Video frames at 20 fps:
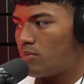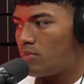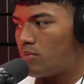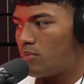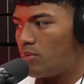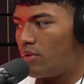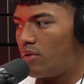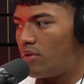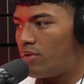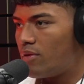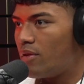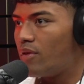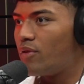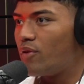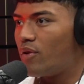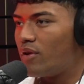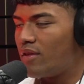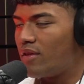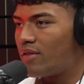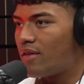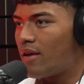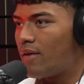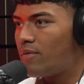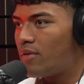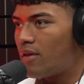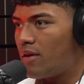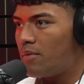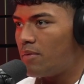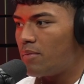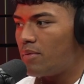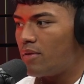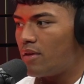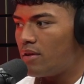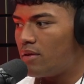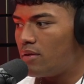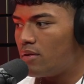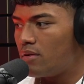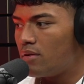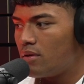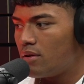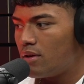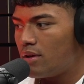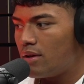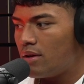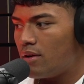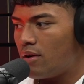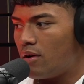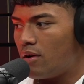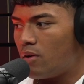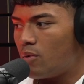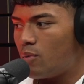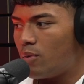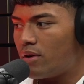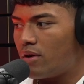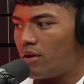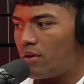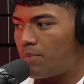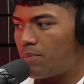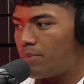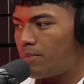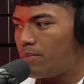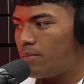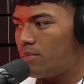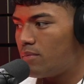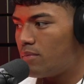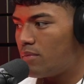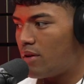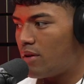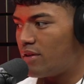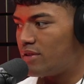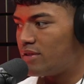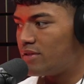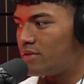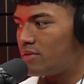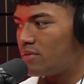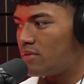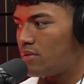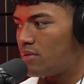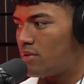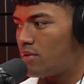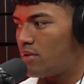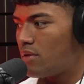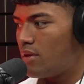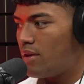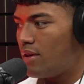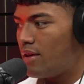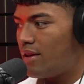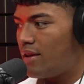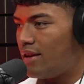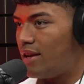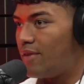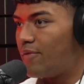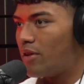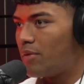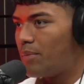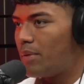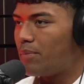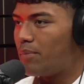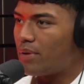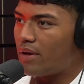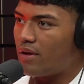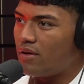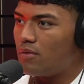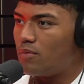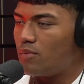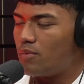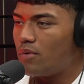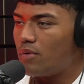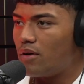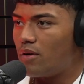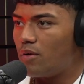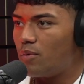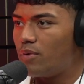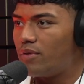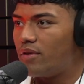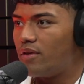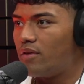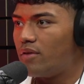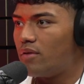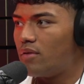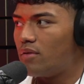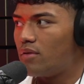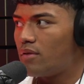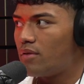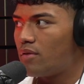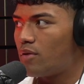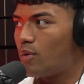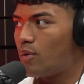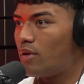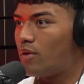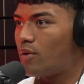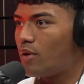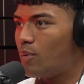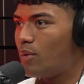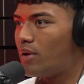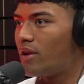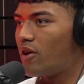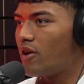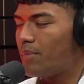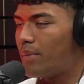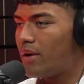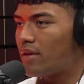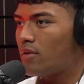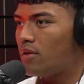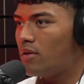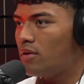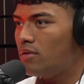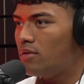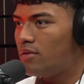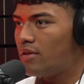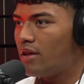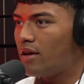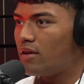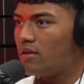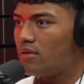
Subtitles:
with the 13's dev team, and then I went up as a development player with the 2021 Harrow Matt side that